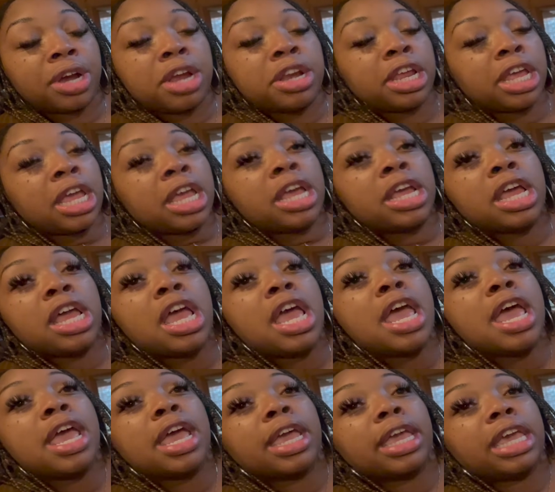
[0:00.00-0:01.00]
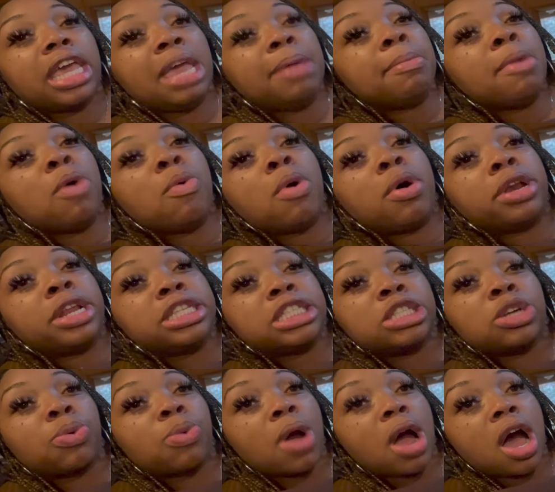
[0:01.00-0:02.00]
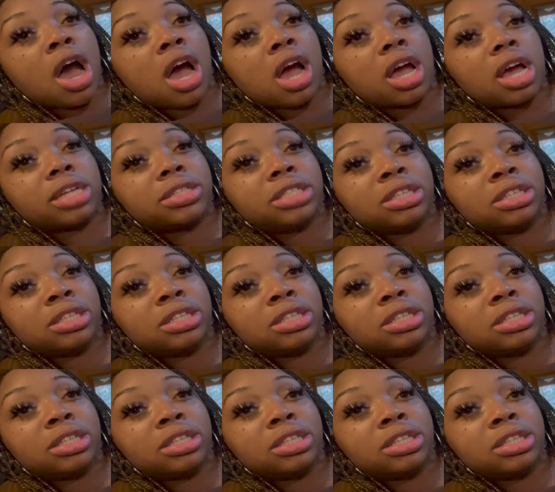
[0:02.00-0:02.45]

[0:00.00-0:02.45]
And then Kima wanted to rock.